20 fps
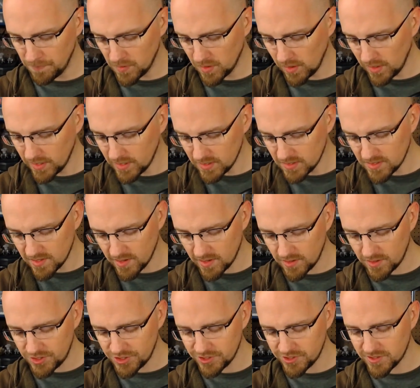like I
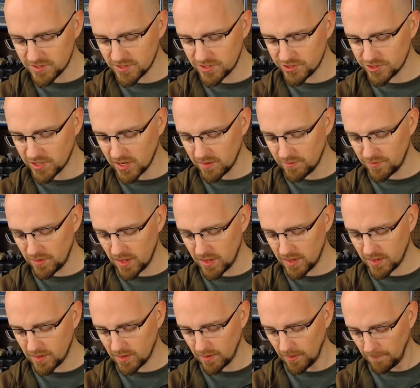said, just kind of
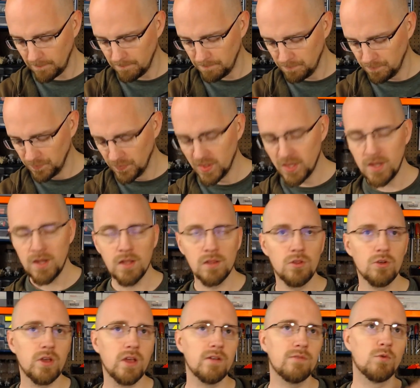like
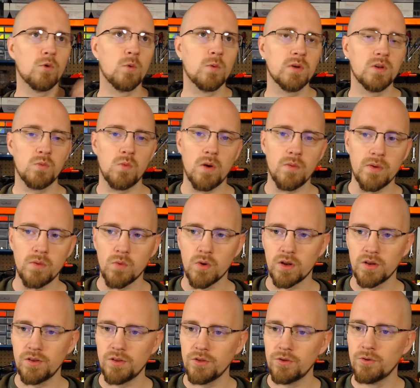looking forward to what we
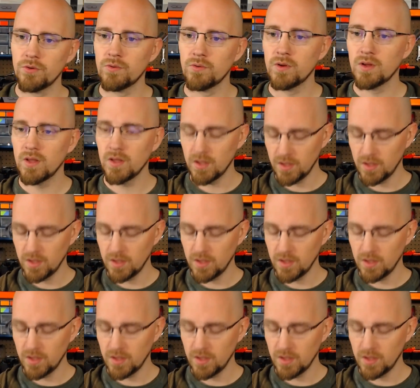want to do.